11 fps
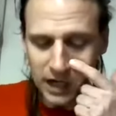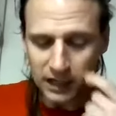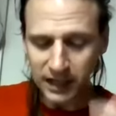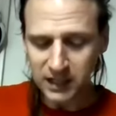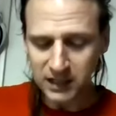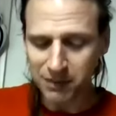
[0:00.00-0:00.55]
He
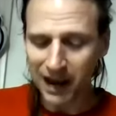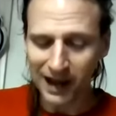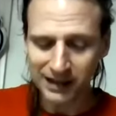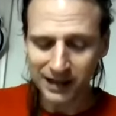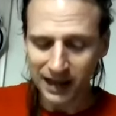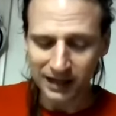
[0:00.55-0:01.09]
leaned back
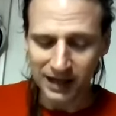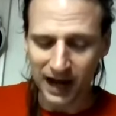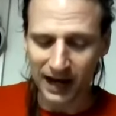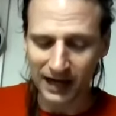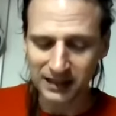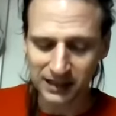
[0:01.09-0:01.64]
in
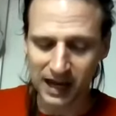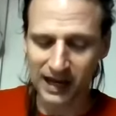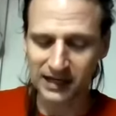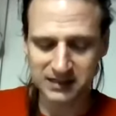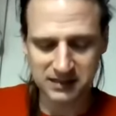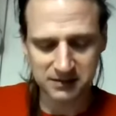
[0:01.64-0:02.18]
high
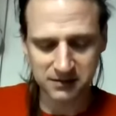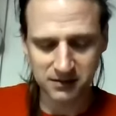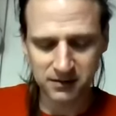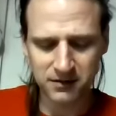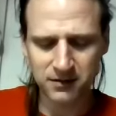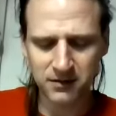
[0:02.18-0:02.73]
delight.
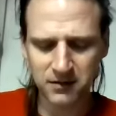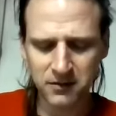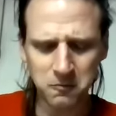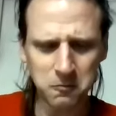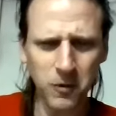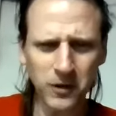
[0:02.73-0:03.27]

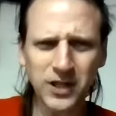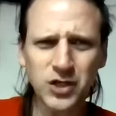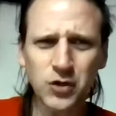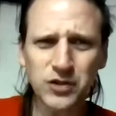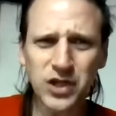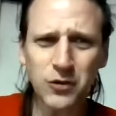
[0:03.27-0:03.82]
What did
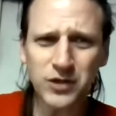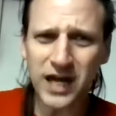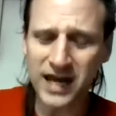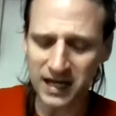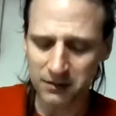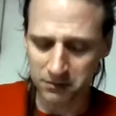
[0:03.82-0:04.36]
you do to
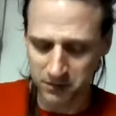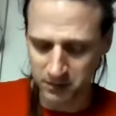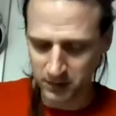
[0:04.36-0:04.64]
him?